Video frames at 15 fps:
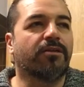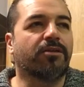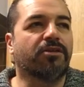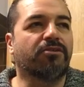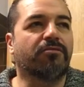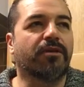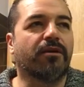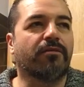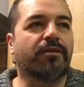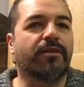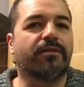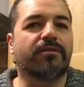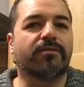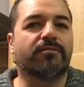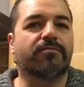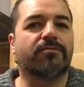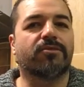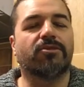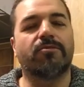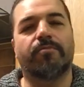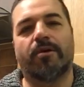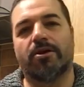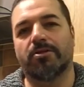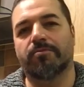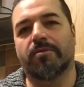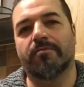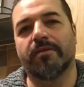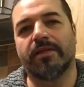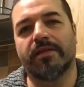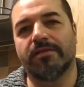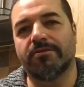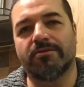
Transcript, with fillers: you know that two parts per million,